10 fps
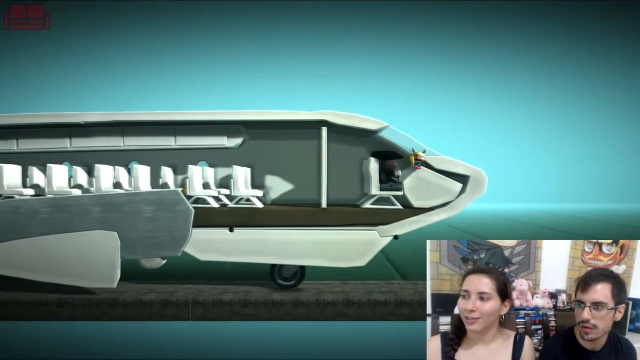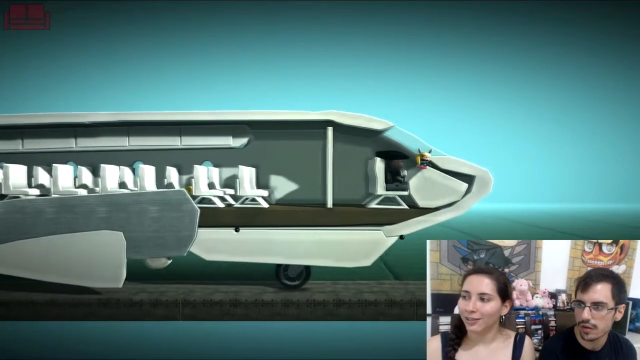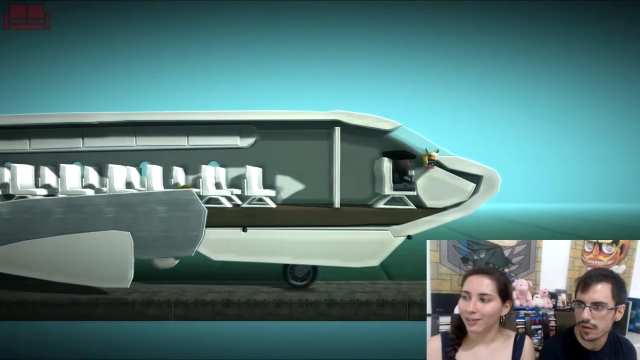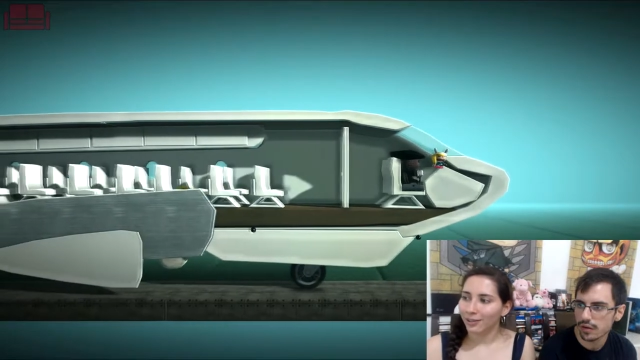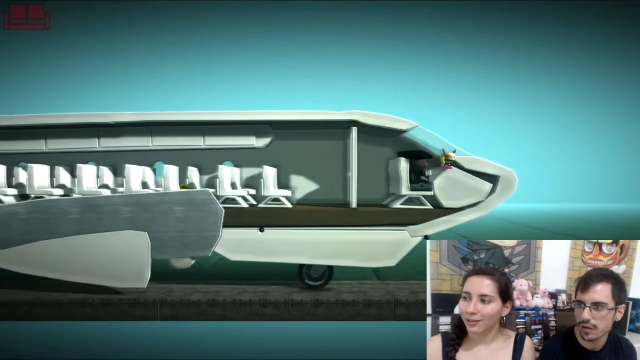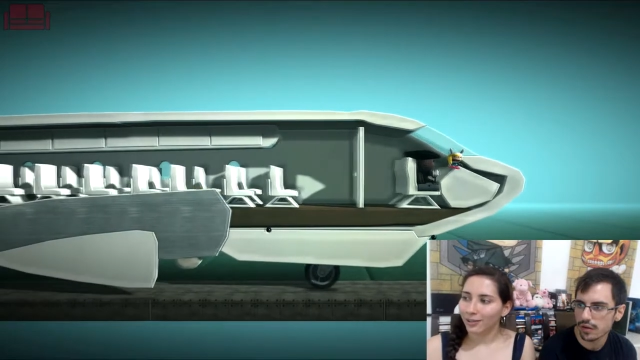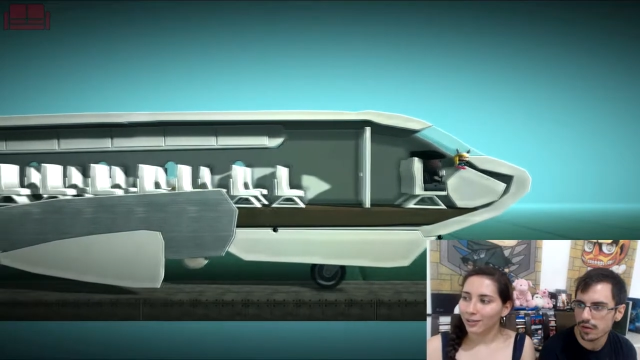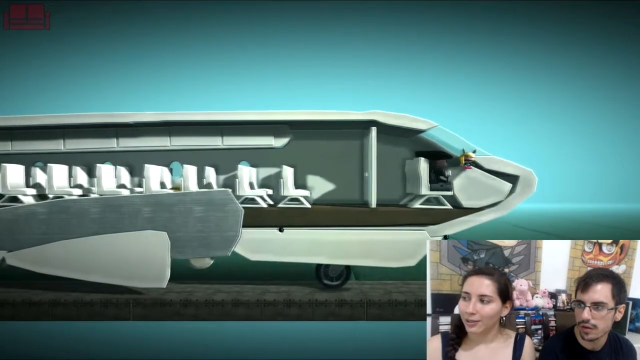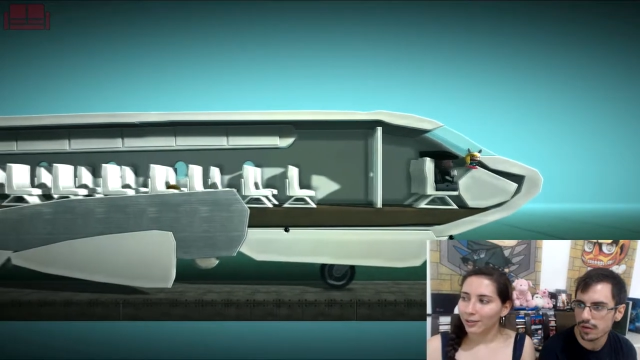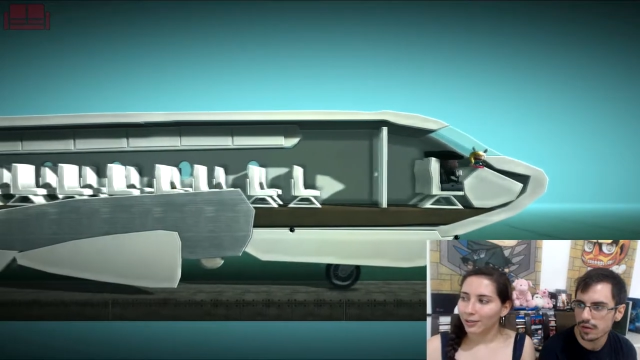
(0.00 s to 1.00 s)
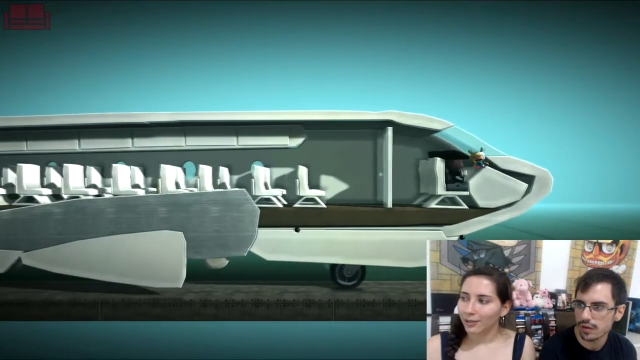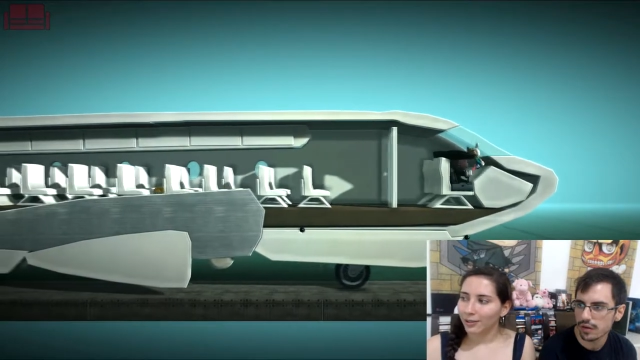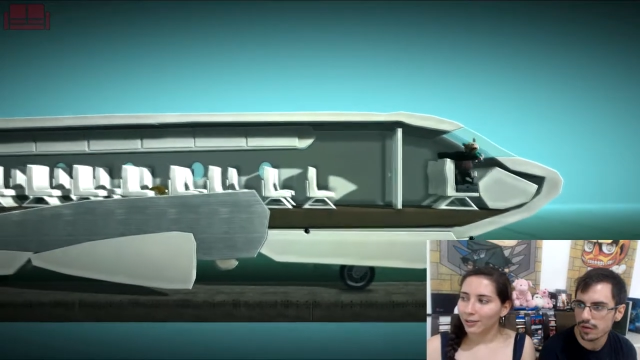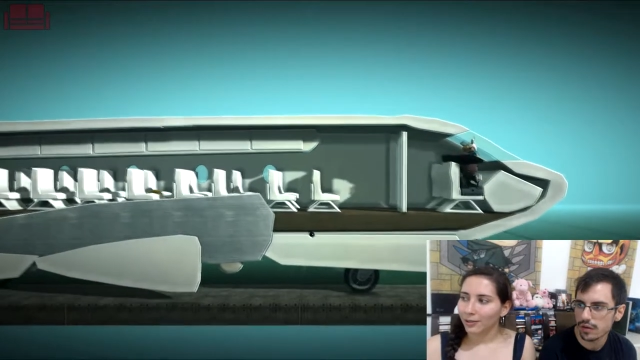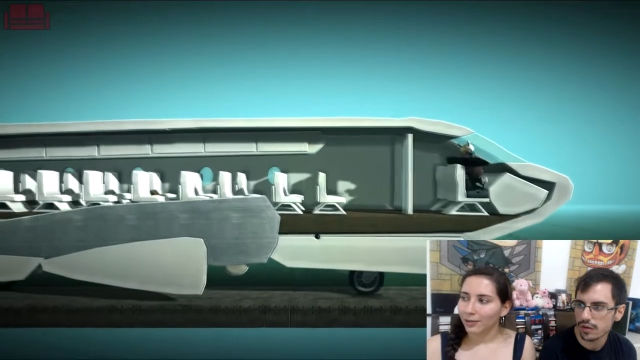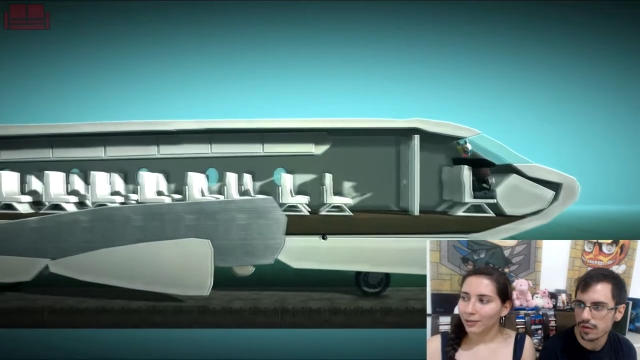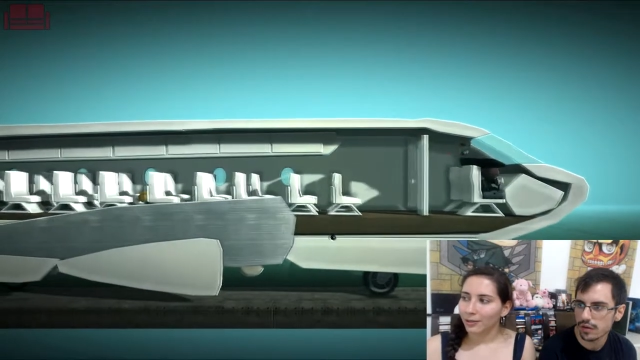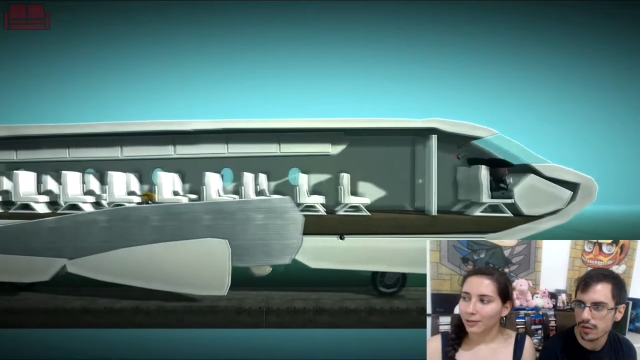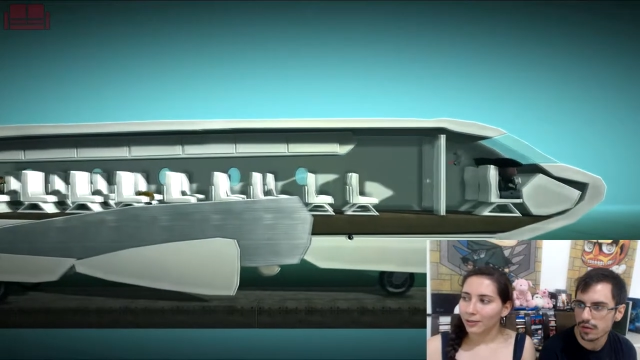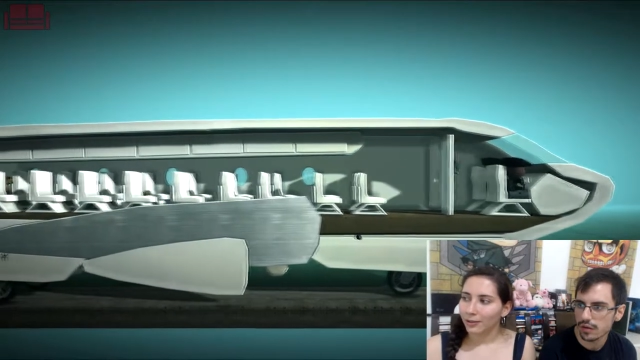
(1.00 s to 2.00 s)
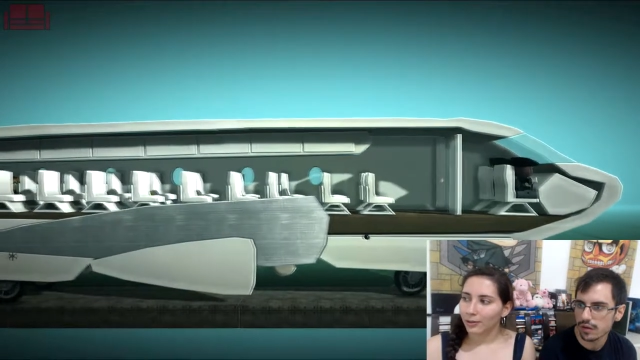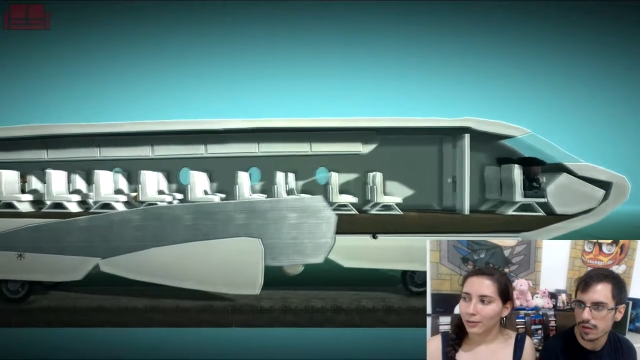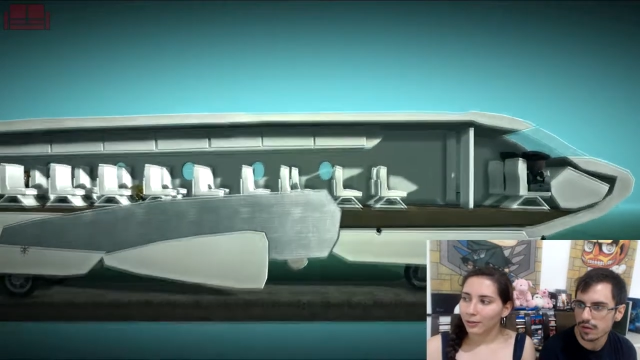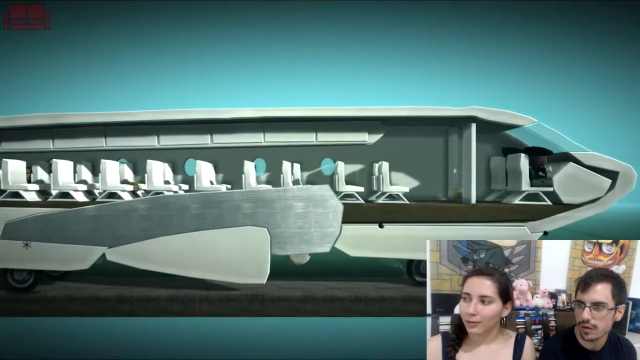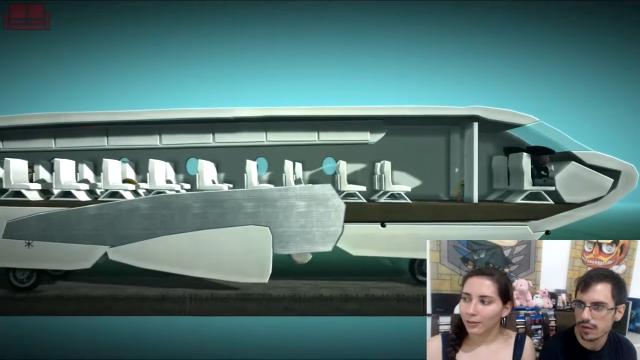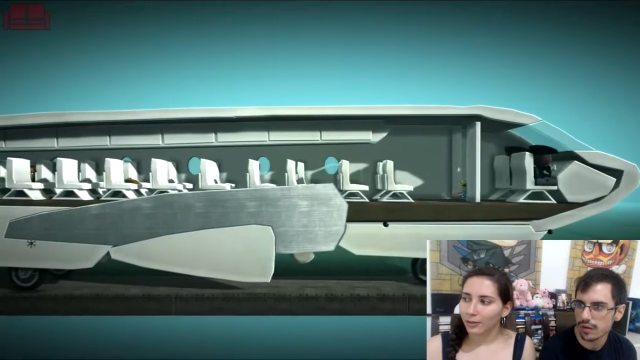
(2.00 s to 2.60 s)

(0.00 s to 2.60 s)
No one is speaking in this clip.